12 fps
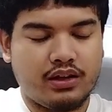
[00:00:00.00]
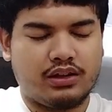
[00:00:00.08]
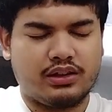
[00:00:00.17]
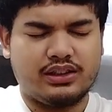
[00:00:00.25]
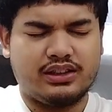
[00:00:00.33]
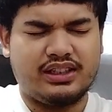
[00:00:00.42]
Ah,
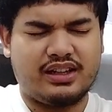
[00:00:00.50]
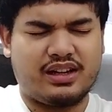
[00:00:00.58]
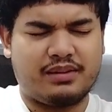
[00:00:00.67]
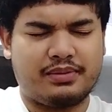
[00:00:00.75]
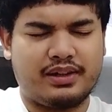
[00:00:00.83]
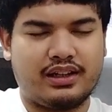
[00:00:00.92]
oh,
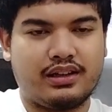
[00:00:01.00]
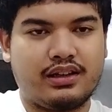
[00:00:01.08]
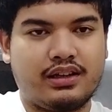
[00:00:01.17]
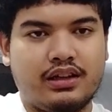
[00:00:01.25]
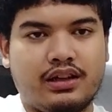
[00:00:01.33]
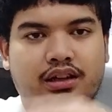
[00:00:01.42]
hiccuping.
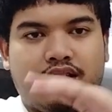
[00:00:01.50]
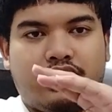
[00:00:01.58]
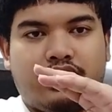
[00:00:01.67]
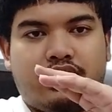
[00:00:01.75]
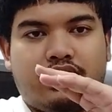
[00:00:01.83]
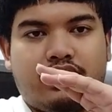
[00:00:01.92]

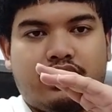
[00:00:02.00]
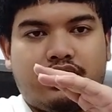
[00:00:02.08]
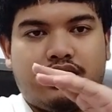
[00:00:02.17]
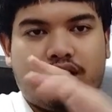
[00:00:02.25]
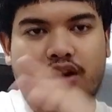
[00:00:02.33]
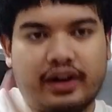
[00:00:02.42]

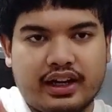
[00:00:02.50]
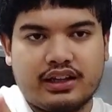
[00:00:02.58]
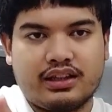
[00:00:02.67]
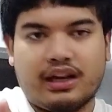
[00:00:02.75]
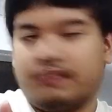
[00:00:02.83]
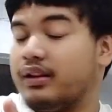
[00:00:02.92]
Alright,
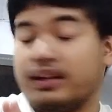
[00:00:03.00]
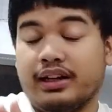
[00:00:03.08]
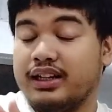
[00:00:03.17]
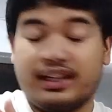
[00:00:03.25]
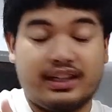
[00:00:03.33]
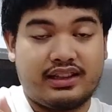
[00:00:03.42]
I'm not
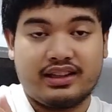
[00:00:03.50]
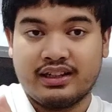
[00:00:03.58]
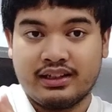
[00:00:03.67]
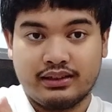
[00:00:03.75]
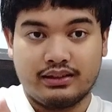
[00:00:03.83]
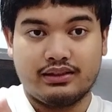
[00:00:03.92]
gonna eat
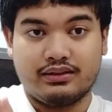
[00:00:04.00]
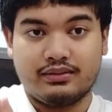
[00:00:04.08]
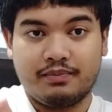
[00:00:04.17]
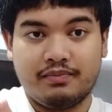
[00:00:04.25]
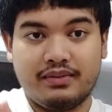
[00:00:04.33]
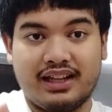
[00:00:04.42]

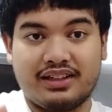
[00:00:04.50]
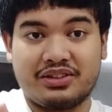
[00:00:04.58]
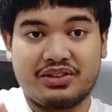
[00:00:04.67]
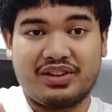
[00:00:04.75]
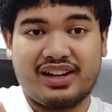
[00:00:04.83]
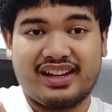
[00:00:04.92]
later
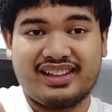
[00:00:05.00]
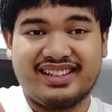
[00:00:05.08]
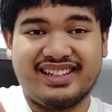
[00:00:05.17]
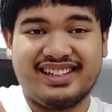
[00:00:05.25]
tonight.